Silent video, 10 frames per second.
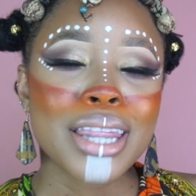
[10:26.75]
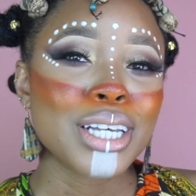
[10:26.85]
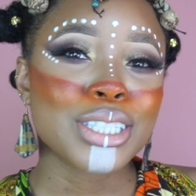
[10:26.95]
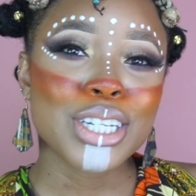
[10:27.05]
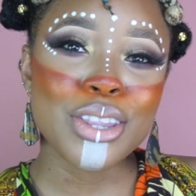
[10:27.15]

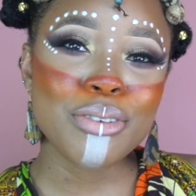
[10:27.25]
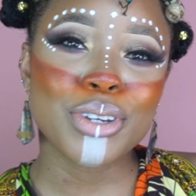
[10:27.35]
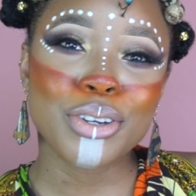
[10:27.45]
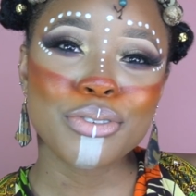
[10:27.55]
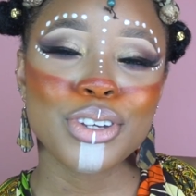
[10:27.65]
There's another
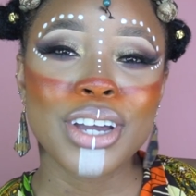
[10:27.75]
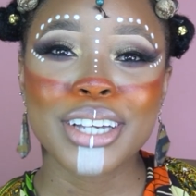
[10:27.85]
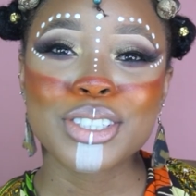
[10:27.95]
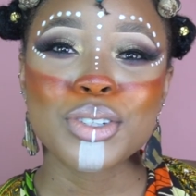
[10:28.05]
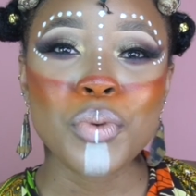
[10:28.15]
video for you
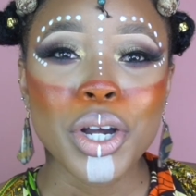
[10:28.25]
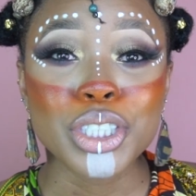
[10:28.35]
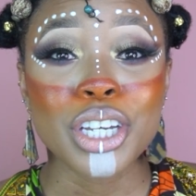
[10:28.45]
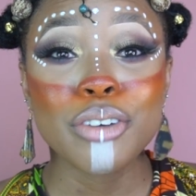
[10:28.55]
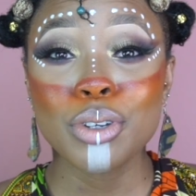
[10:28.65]
guys to
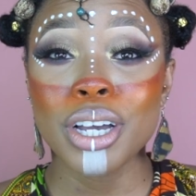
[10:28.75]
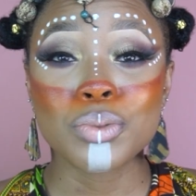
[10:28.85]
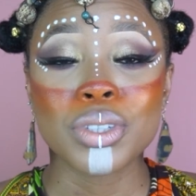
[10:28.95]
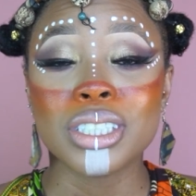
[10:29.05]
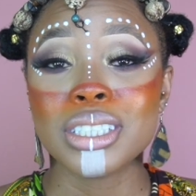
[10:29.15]
watch. If you
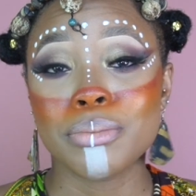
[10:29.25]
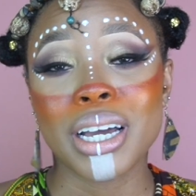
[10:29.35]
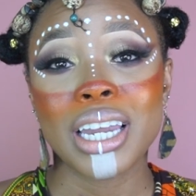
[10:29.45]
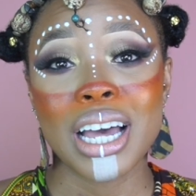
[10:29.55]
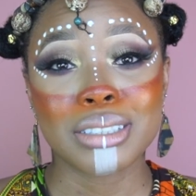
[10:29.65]
guys want to see
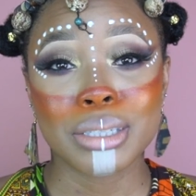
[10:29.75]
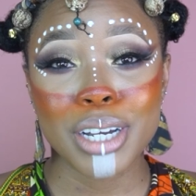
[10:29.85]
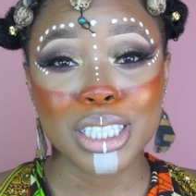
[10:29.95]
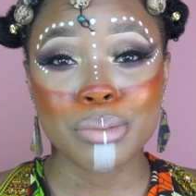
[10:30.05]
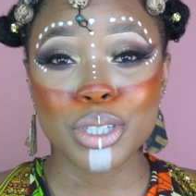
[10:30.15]
my last
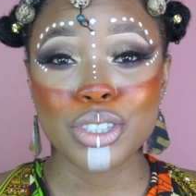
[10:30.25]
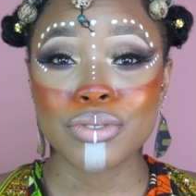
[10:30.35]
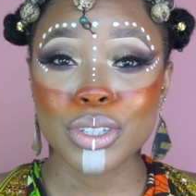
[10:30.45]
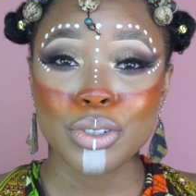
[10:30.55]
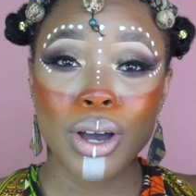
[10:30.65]
emancipation
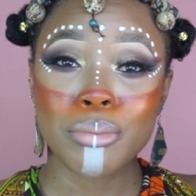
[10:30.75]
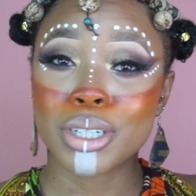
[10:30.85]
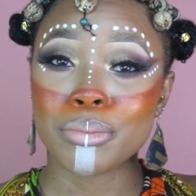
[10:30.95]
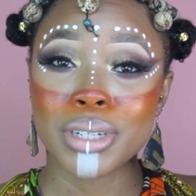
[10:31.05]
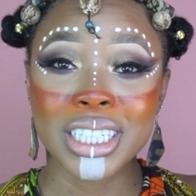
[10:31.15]
video, I'm
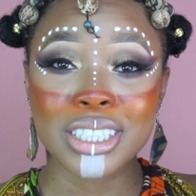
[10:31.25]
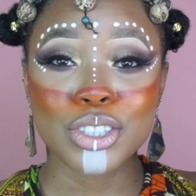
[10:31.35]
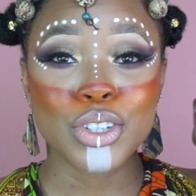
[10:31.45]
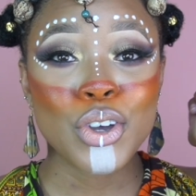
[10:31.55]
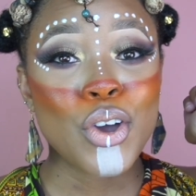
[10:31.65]
gonna place
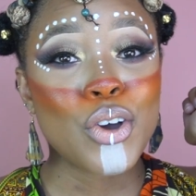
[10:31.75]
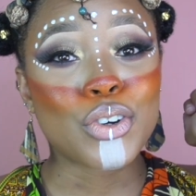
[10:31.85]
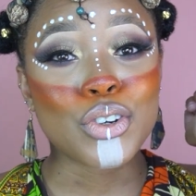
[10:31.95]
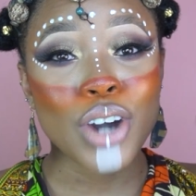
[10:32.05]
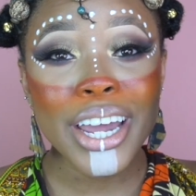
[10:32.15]
it
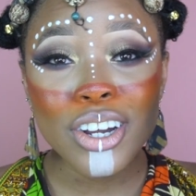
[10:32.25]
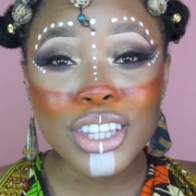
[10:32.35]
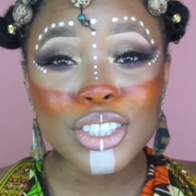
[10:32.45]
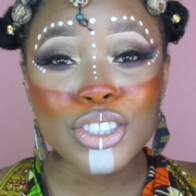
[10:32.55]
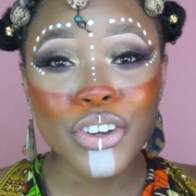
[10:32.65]
right
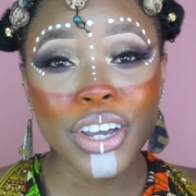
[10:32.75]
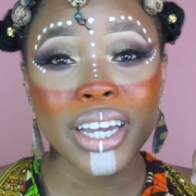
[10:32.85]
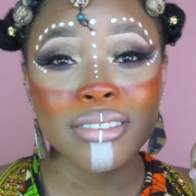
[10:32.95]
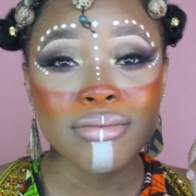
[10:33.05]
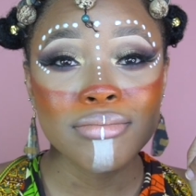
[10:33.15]
on the
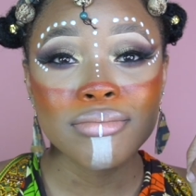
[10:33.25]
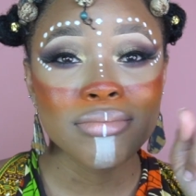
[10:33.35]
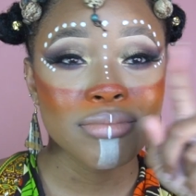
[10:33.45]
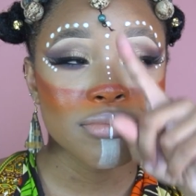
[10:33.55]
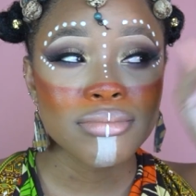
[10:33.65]
screen
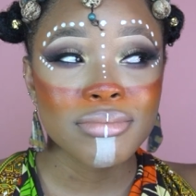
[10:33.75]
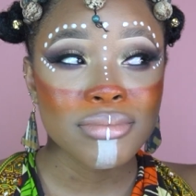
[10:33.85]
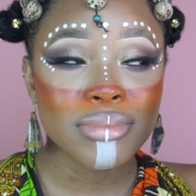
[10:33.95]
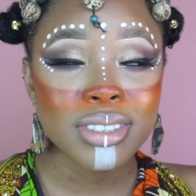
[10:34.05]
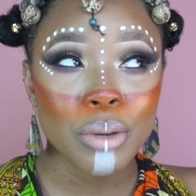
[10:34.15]

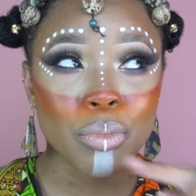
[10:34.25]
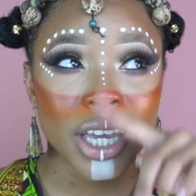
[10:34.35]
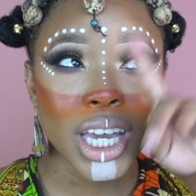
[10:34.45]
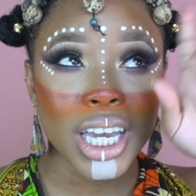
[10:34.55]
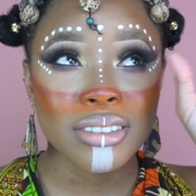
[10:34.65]
somewhere
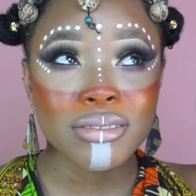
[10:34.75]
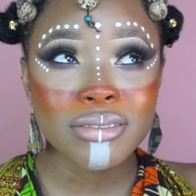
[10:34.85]
here.